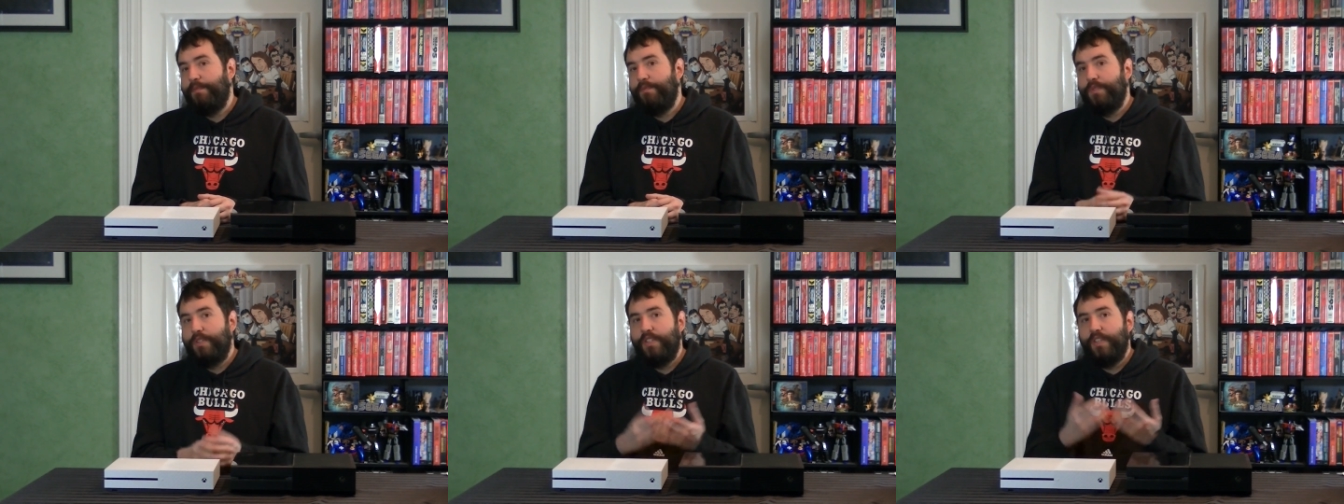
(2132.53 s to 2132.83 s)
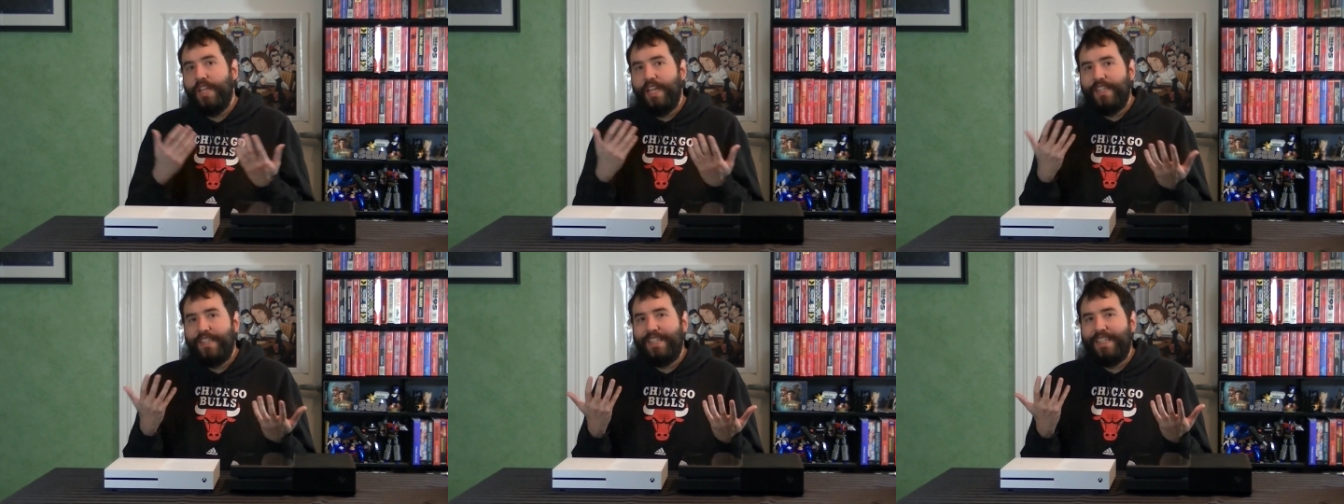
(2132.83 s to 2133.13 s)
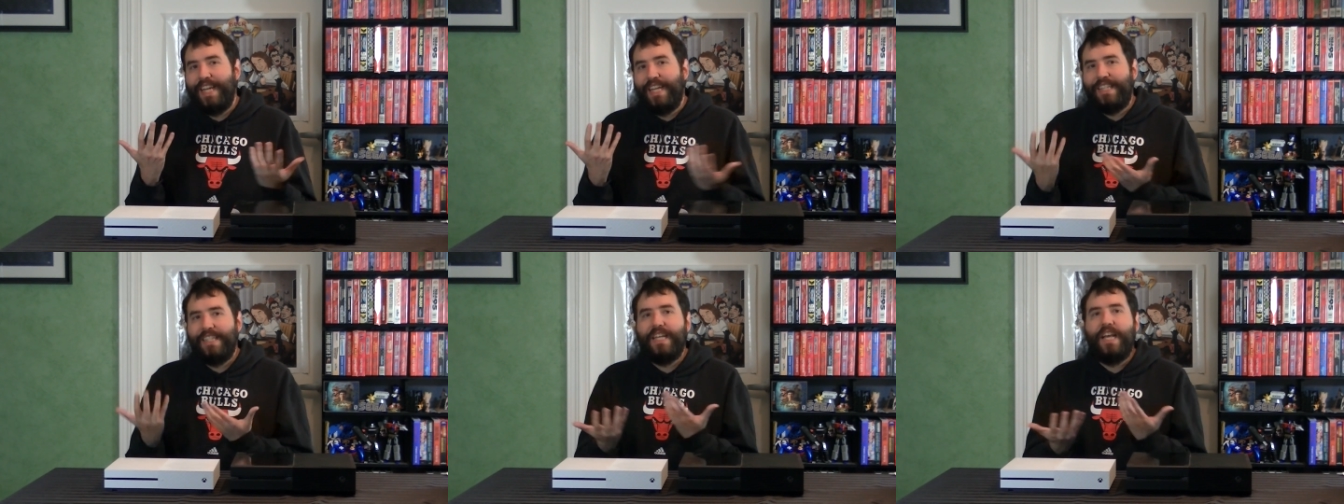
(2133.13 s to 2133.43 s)
So
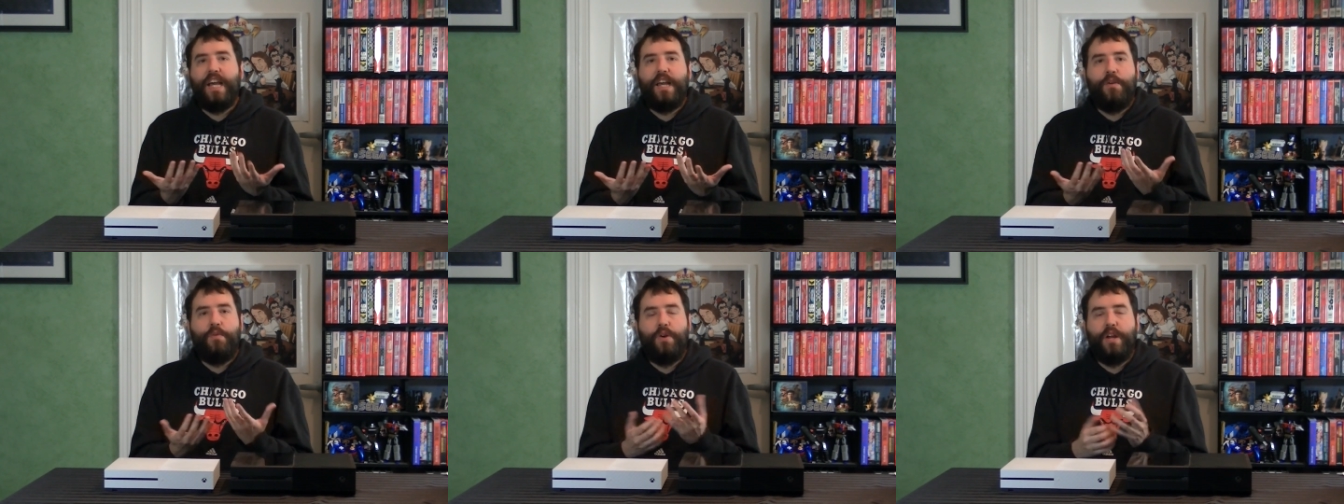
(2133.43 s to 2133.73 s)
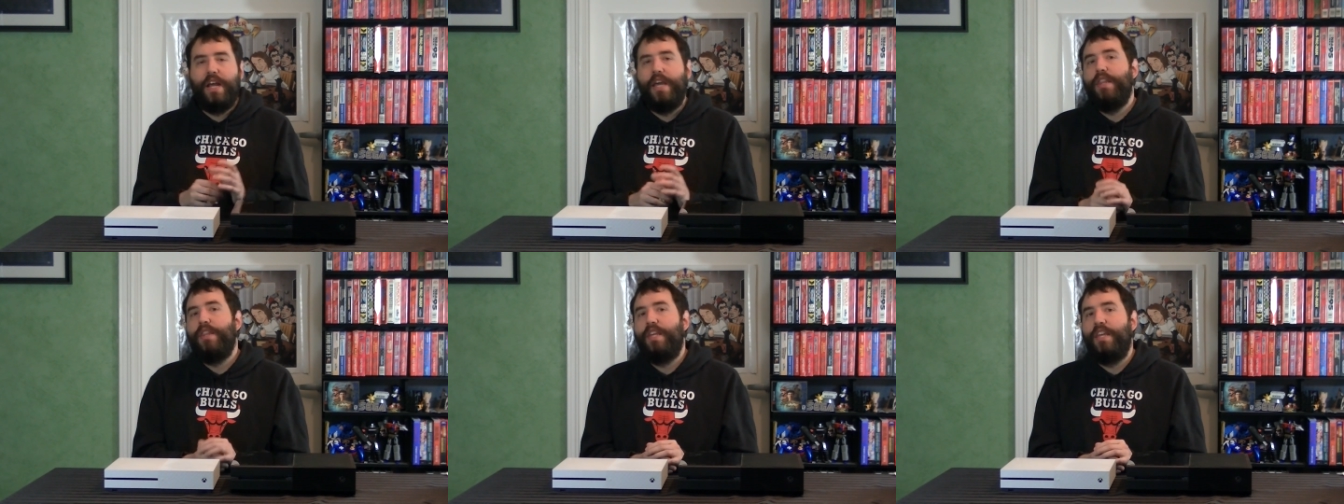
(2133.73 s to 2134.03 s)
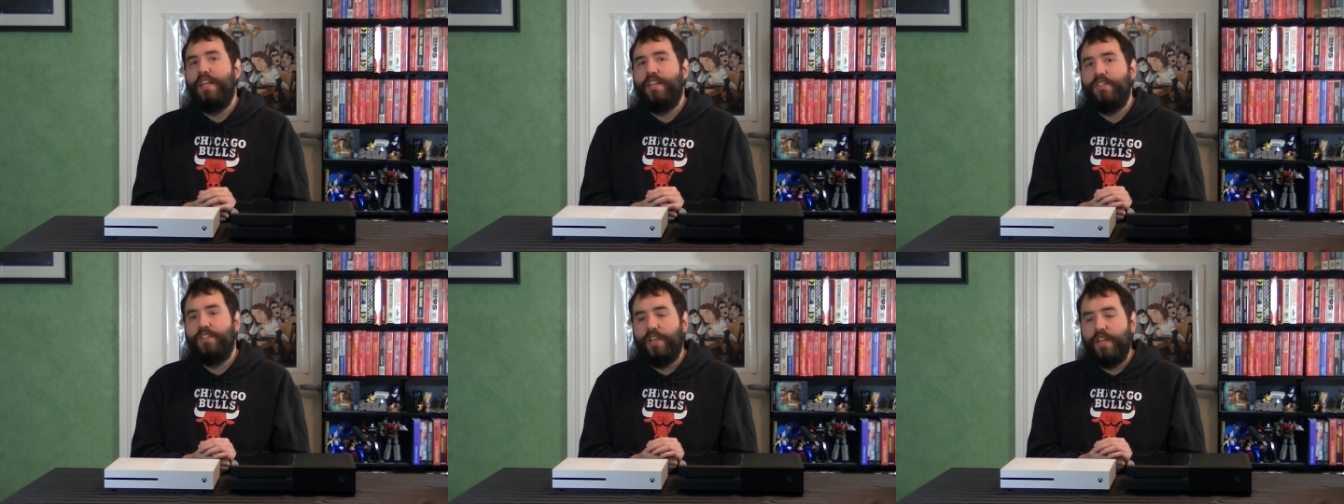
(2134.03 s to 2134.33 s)
that's kind of what I
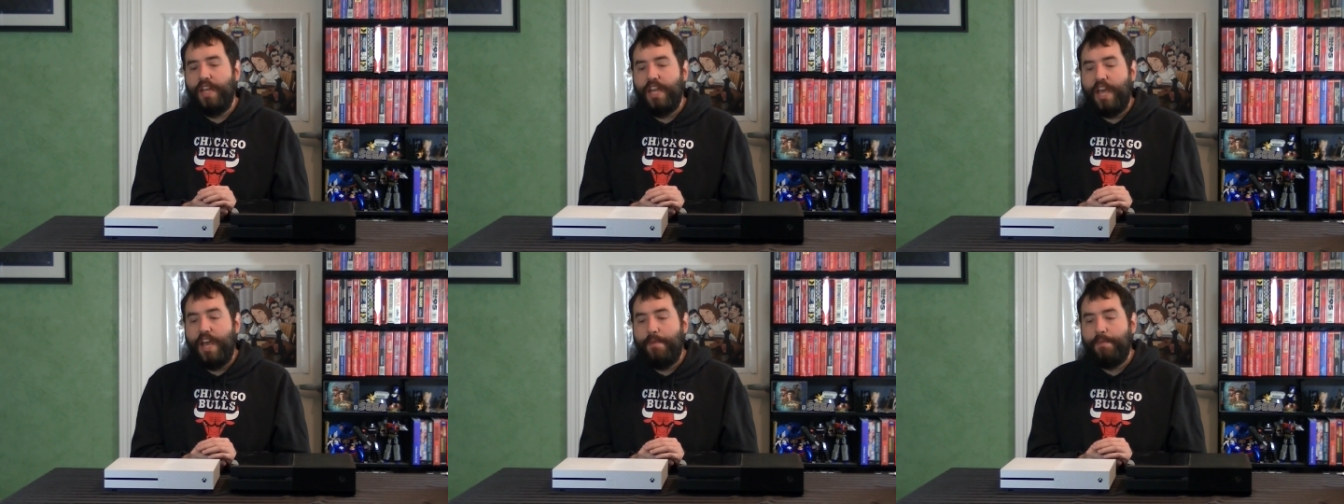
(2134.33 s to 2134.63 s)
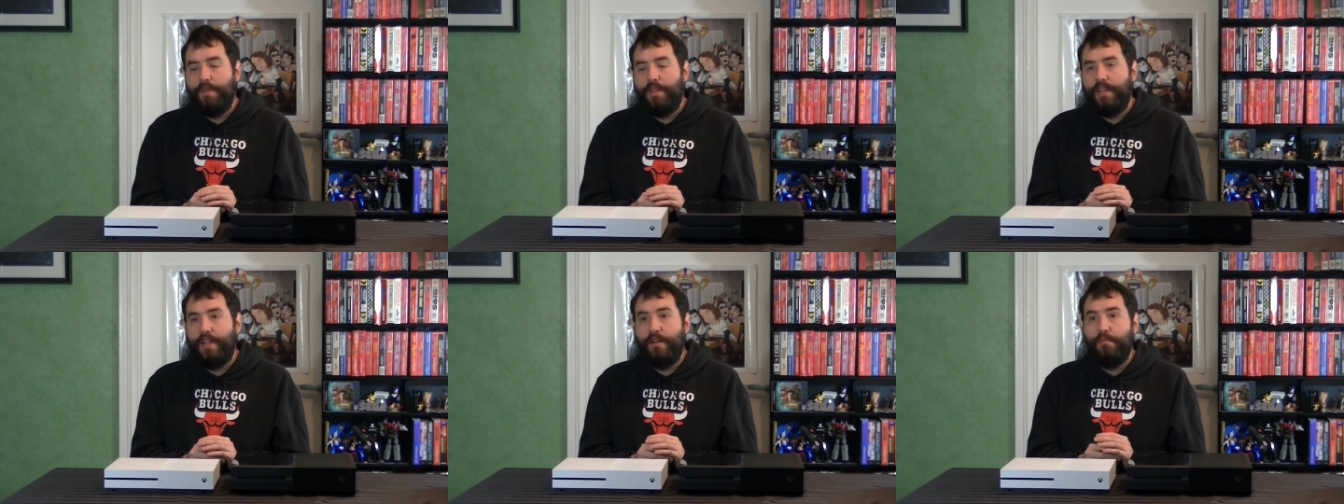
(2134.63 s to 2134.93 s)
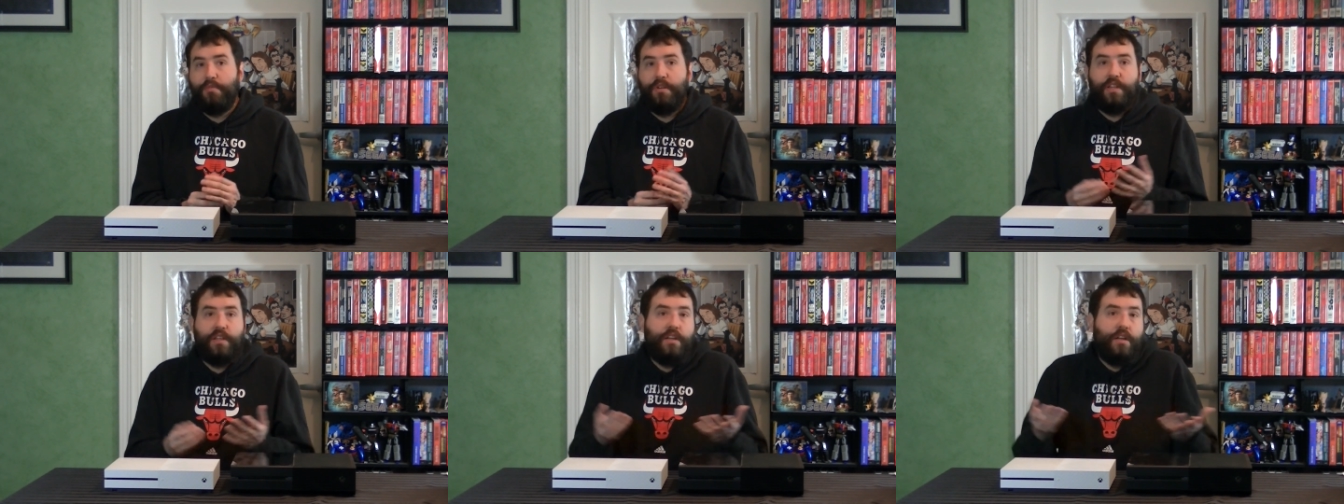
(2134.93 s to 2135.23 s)
think is going to happen there,
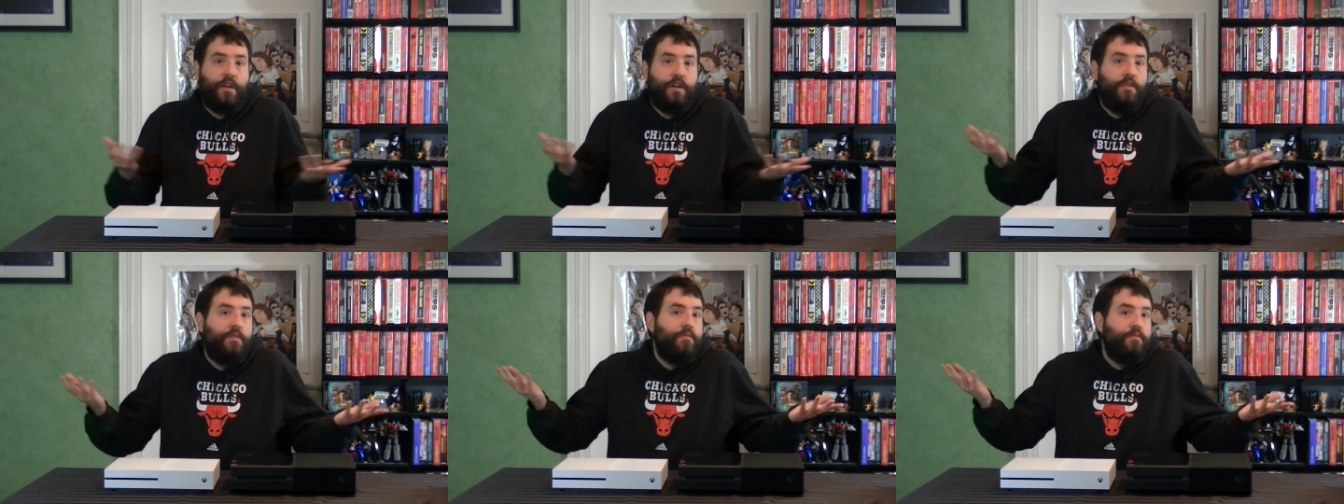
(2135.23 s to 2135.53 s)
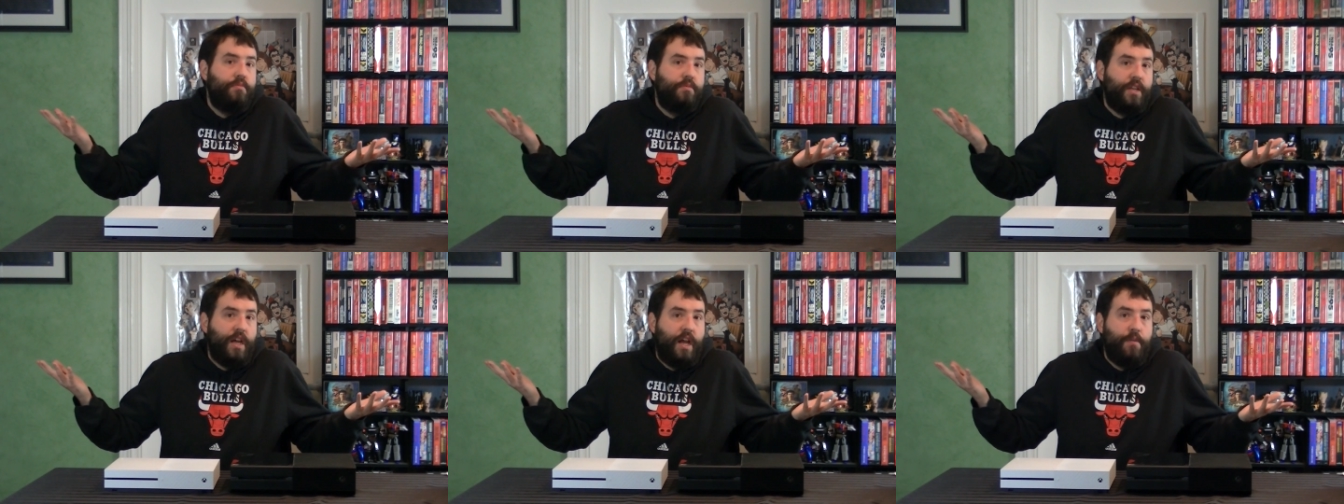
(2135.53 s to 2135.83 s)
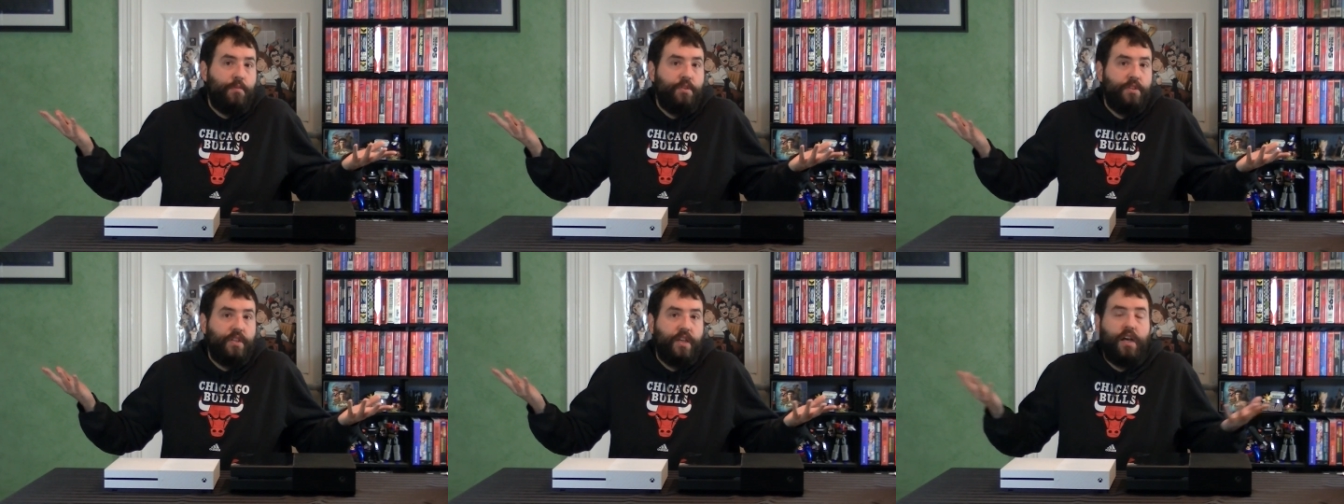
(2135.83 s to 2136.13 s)
but you know,
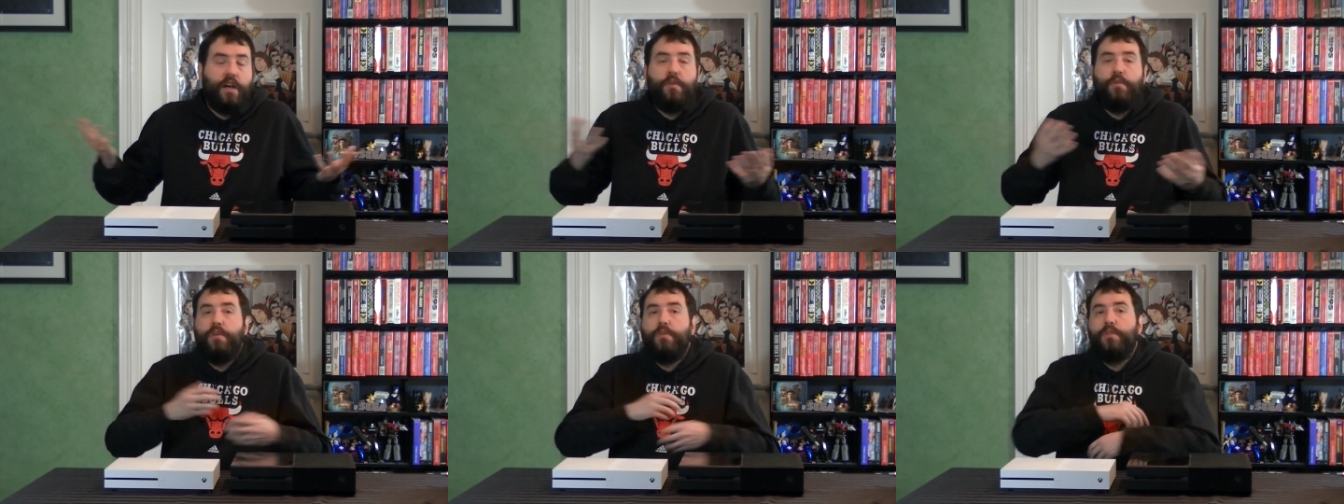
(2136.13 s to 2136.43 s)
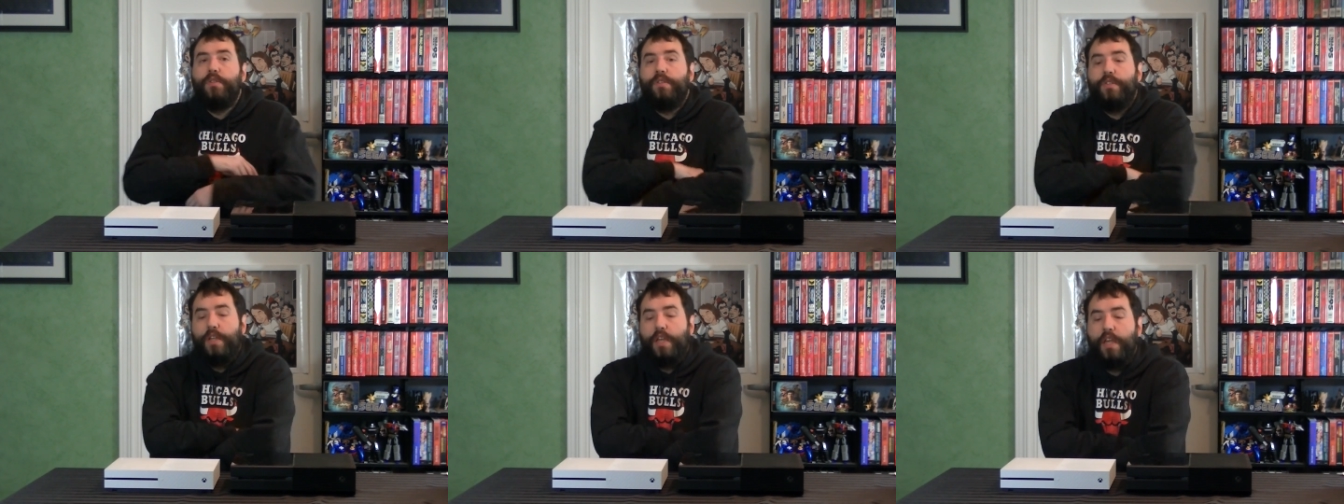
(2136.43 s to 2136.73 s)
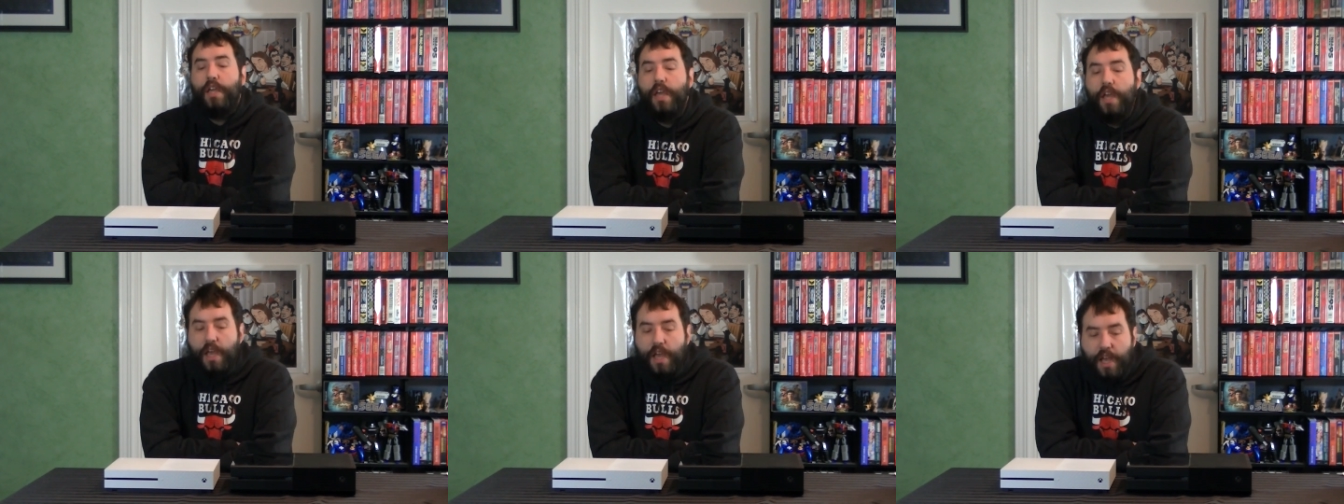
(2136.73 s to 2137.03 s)
time will tell, we will see.